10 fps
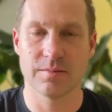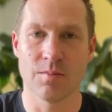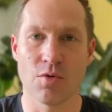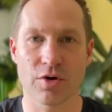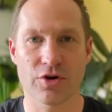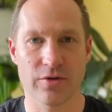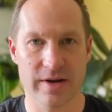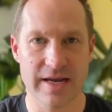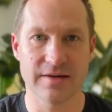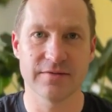more
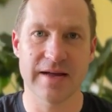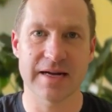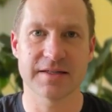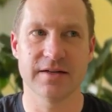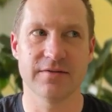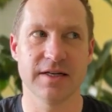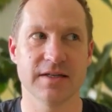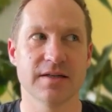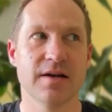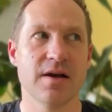creative
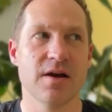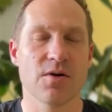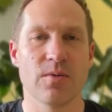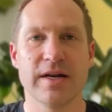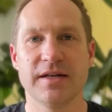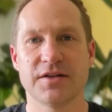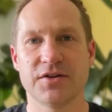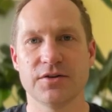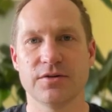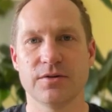activities, we need
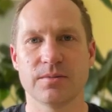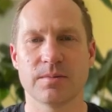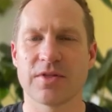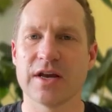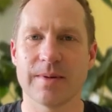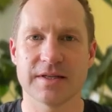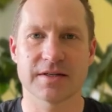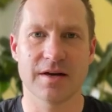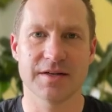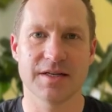to think about this
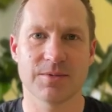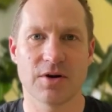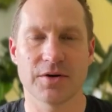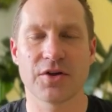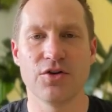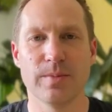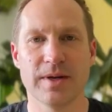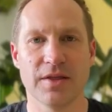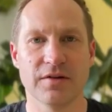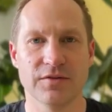concept called human
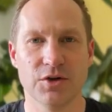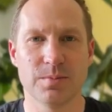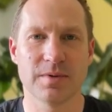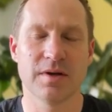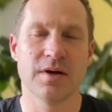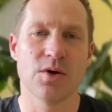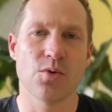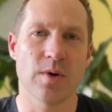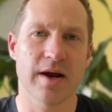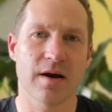in the loop,
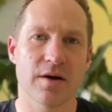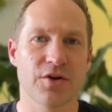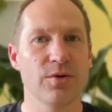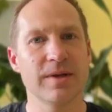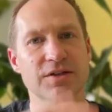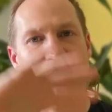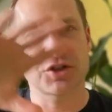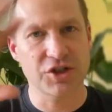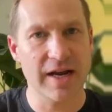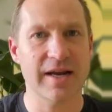where humans are
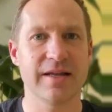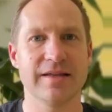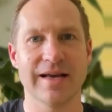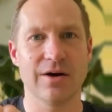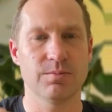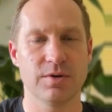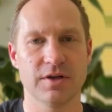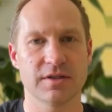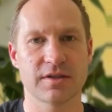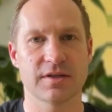checking the
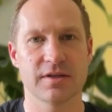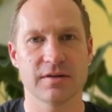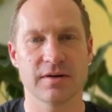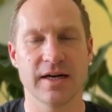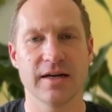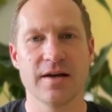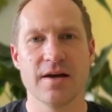outputs, right?